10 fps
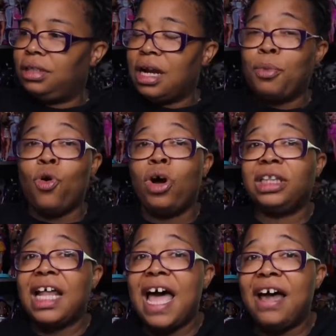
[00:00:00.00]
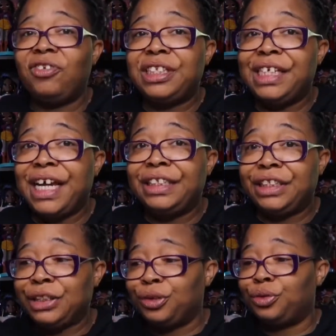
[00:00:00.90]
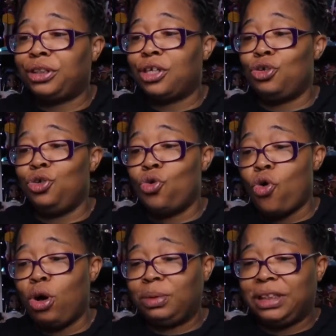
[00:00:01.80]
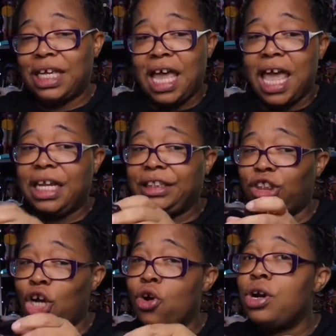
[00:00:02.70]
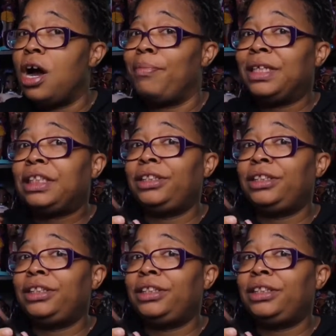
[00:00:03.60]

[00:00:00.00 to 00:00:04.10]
And I'm going live today, too. So, you know what I'm saying? It's a turn up.